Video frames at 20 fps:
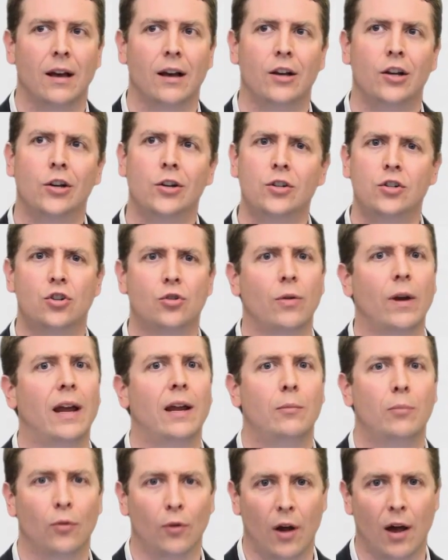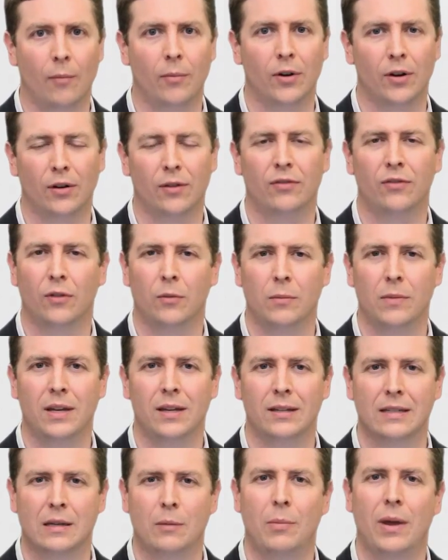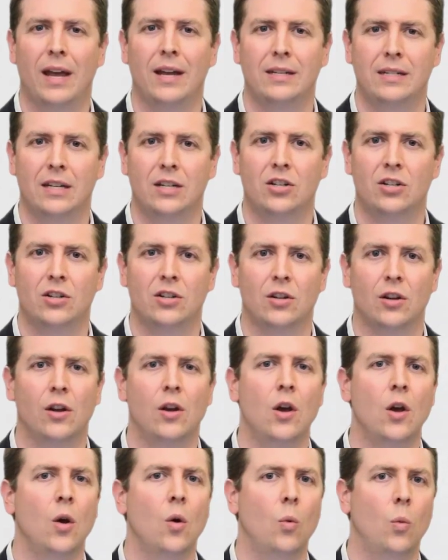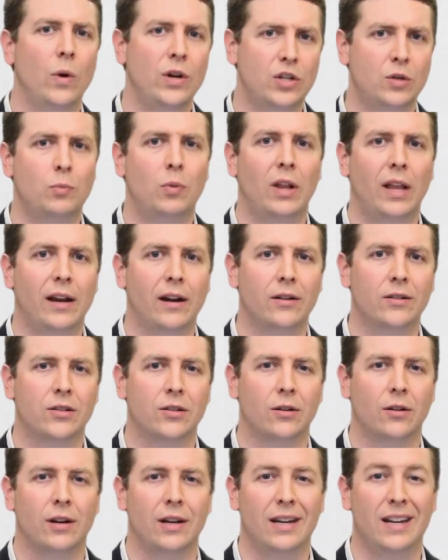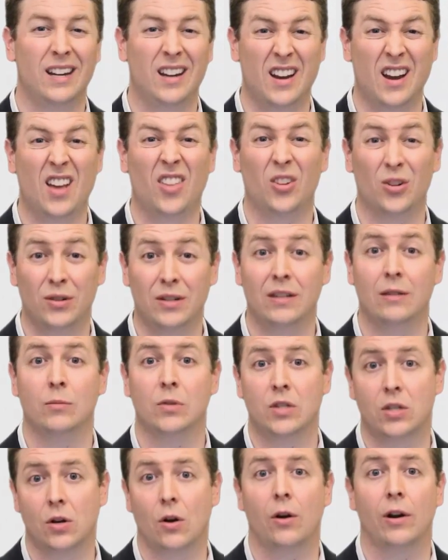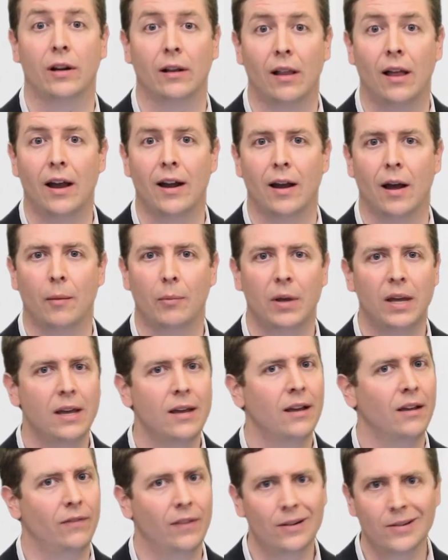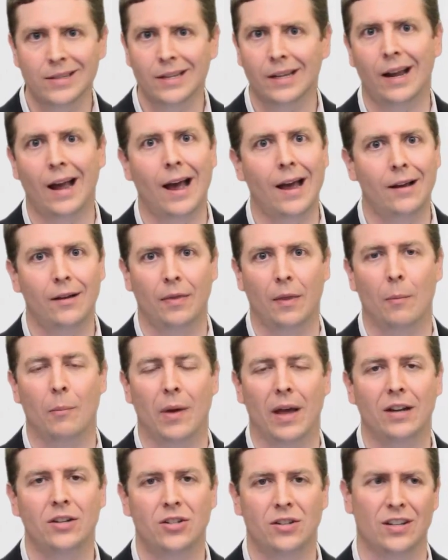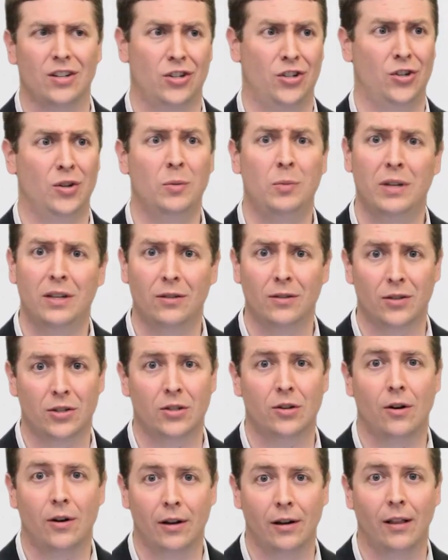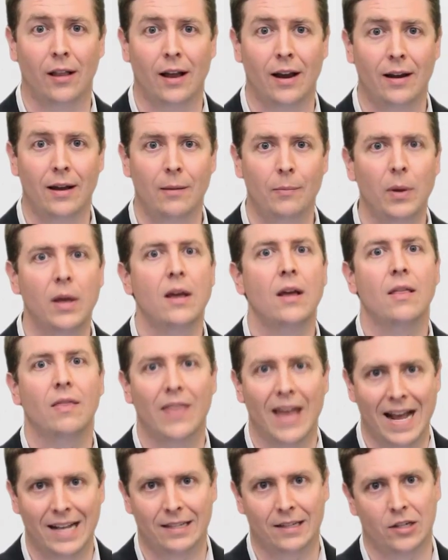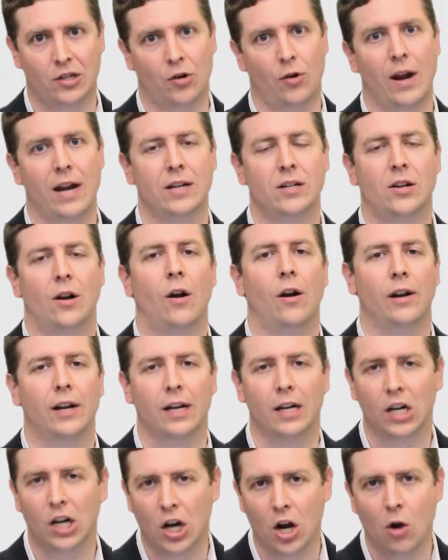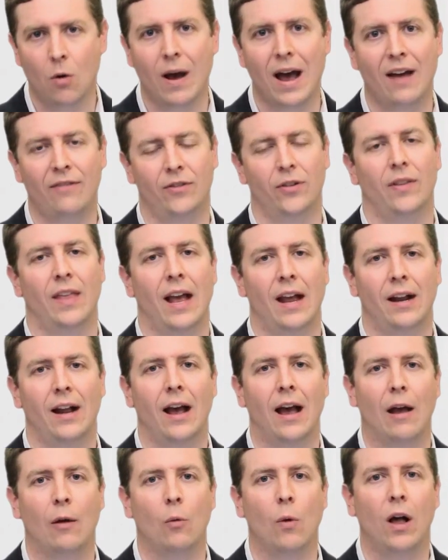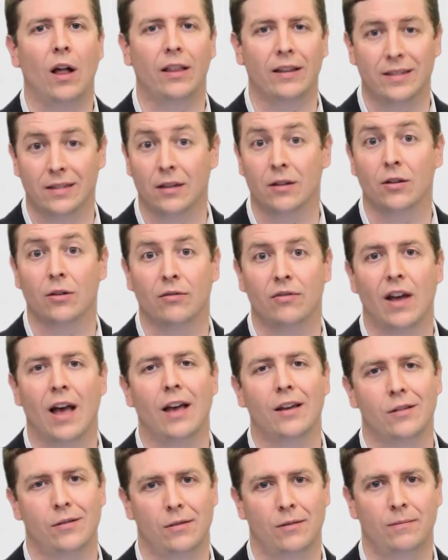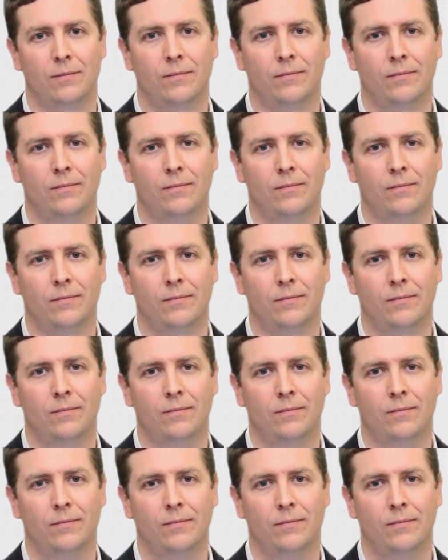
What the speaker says: A good trade barometer for me is to pay attention to which players are in another team's starting lineup. If there's a guy on the bench that should be in their starting lineup, that's a trade target. Go after that guy while he's undervalued.